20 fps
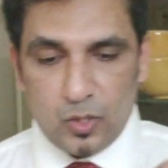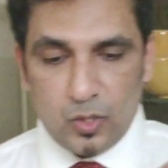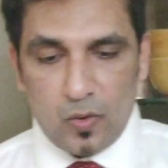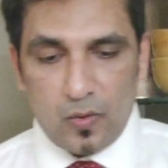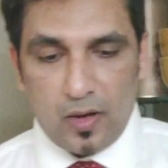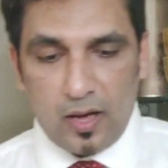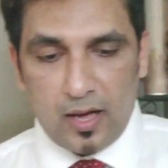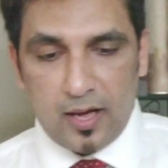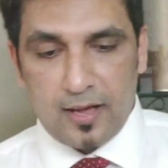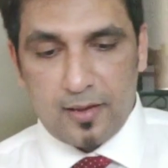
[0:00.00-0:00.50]

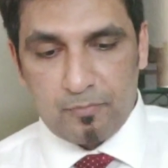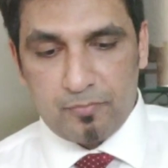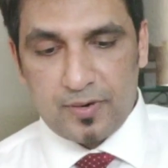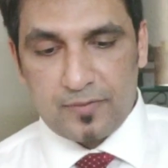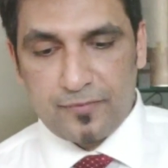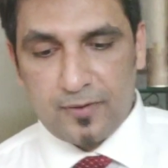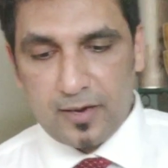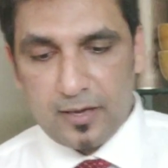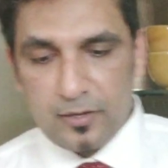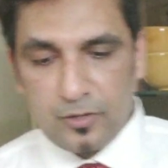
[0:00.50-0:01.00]
I
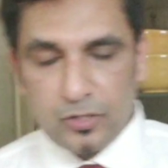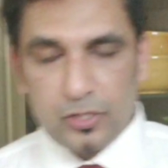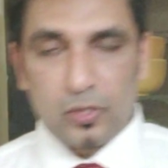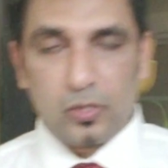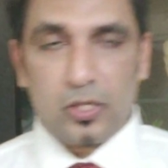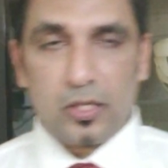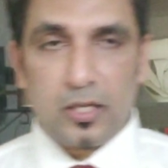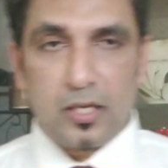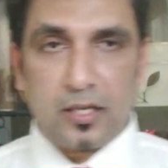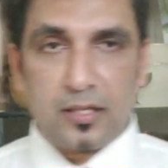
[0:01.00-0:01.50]
prefer you to
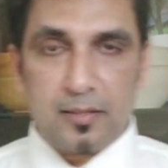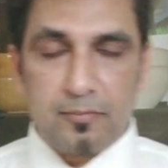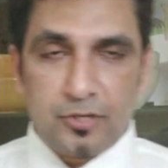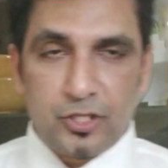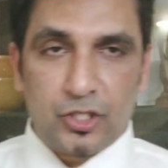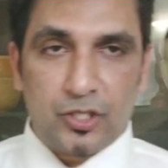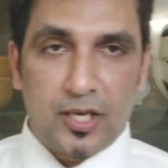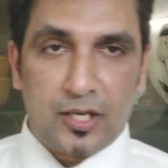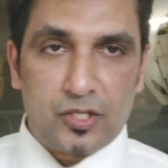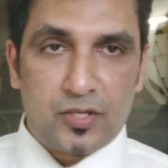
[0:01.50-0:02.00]
learn the
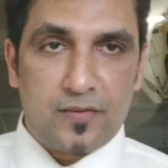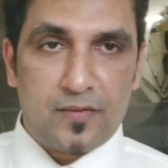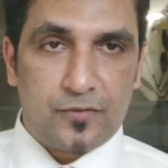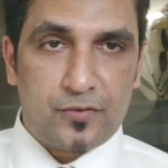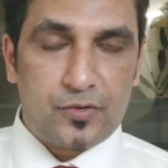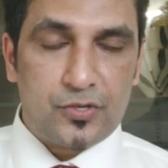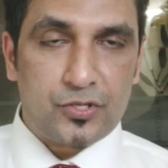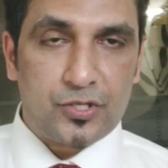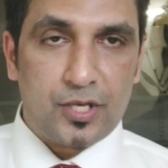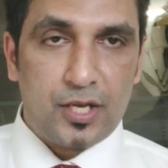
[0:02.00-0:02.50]
British accent
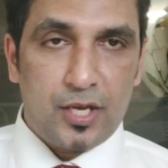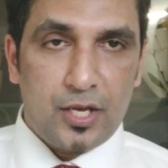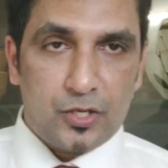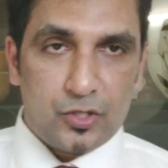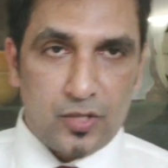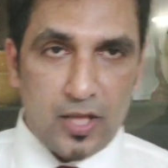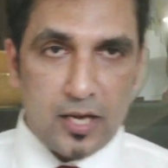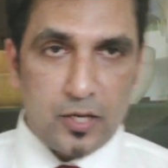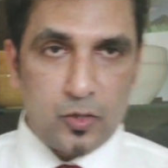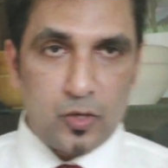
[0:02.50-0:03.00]
first, so
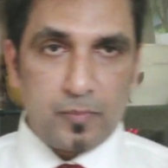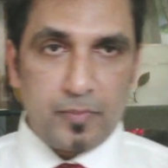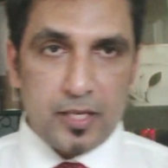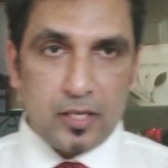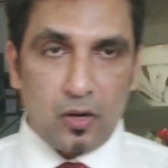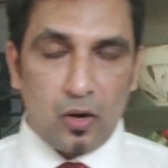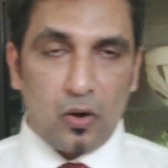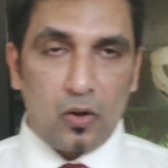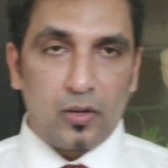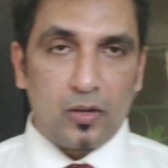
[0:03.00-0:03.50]
that it will be
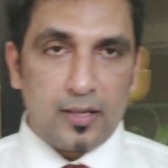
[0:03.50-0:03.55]
all